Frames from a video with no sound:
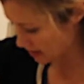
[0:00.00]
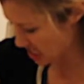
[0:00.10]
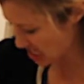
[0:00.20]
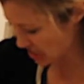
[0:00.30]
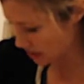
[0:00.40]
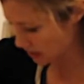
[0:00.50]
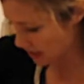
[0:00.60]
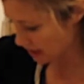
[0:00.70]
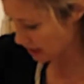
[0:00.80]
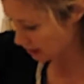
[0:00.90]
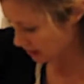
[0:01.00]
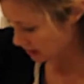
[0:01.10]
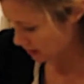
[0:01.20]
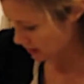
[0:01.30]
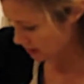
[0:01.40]
and honey all kind of
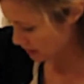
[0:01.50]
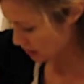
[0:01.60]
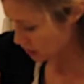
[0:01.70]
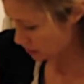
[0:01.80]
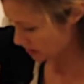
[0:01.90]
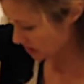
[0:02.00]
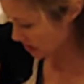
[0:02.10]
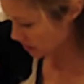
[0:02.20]
make sure it's like